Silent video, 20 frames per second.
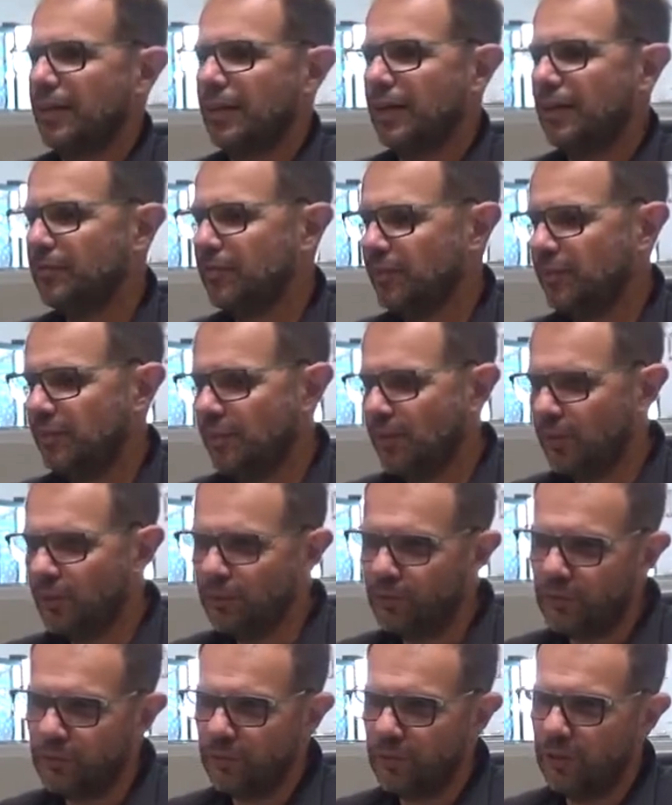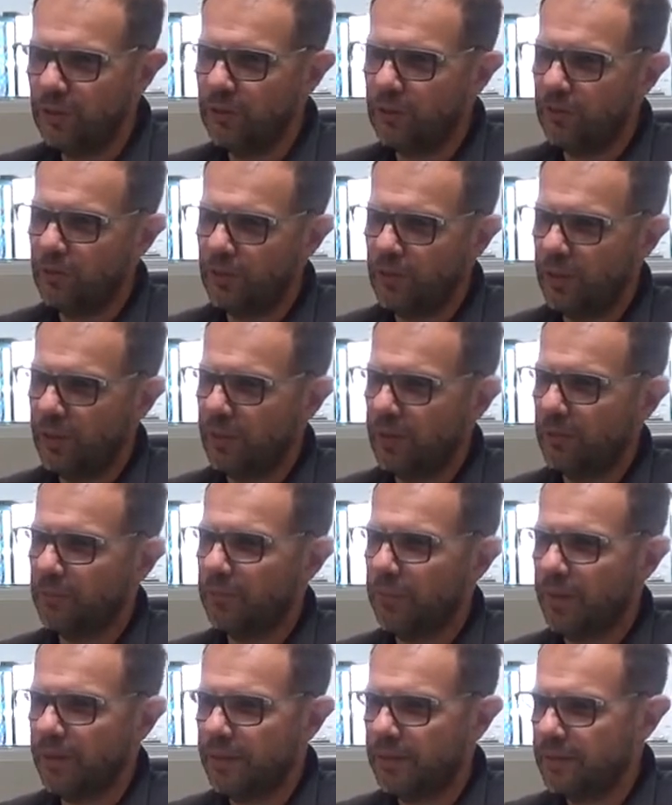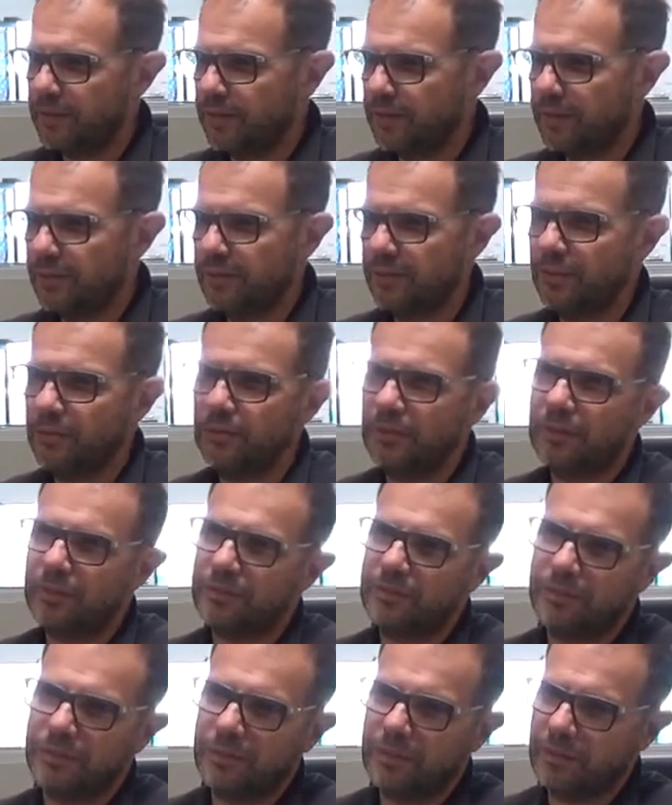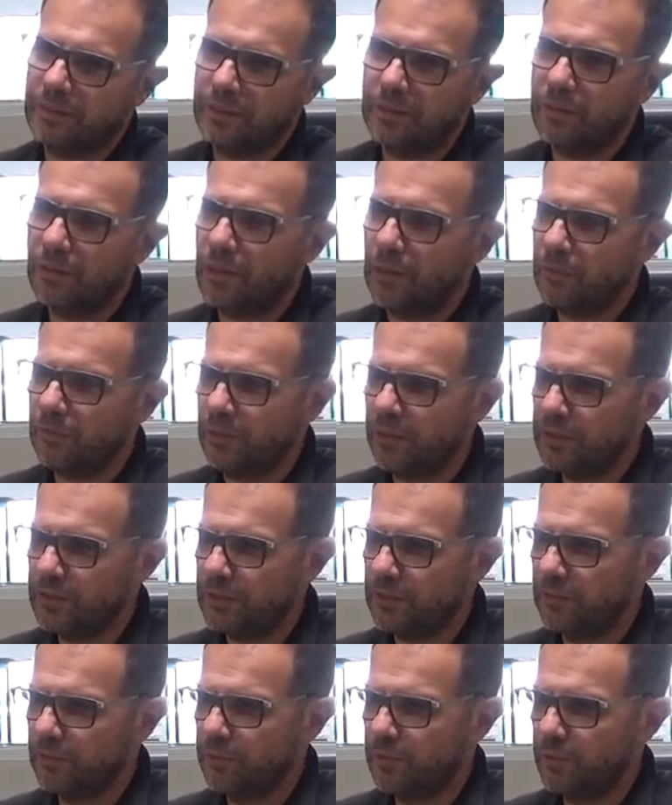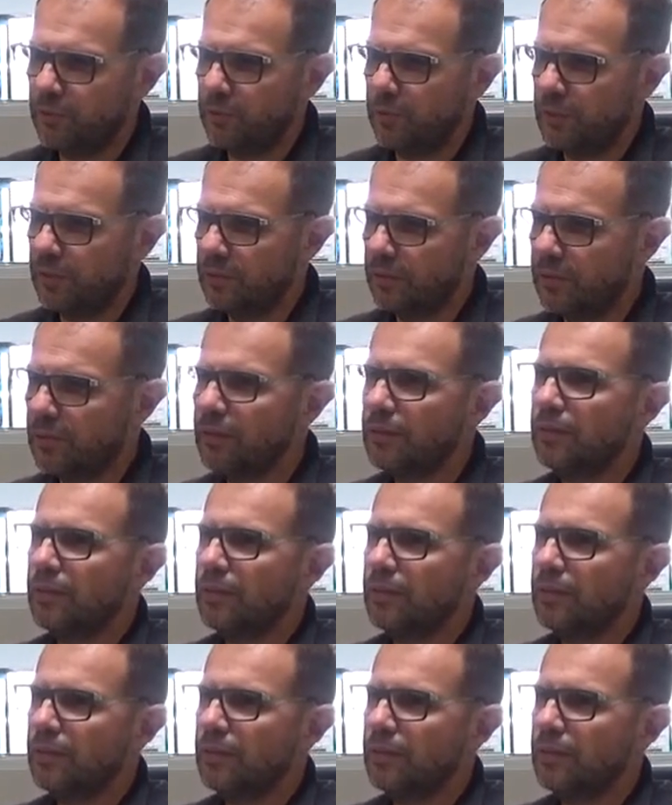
everything we do here at Patterns is a, it's a collaboration between